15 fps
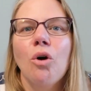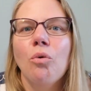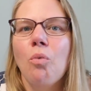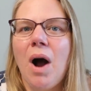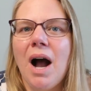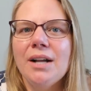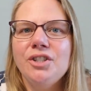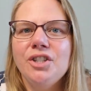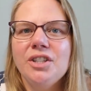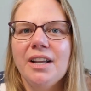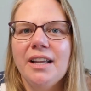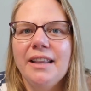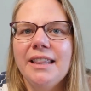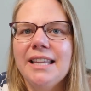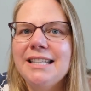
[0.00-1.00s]
watch
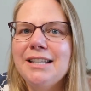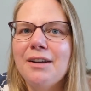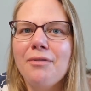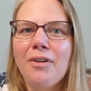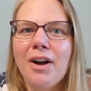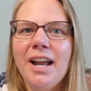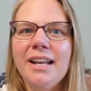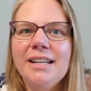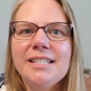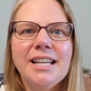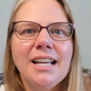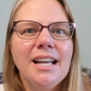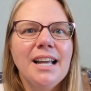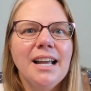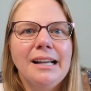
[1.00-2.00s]
the different
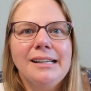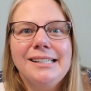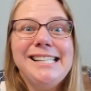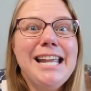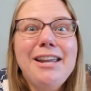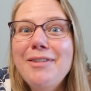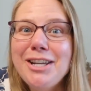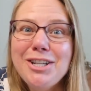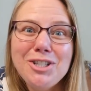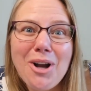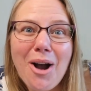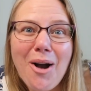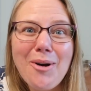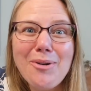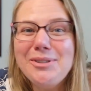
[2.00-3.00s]
TV
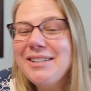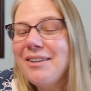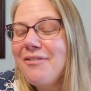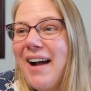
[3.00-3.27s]
shows,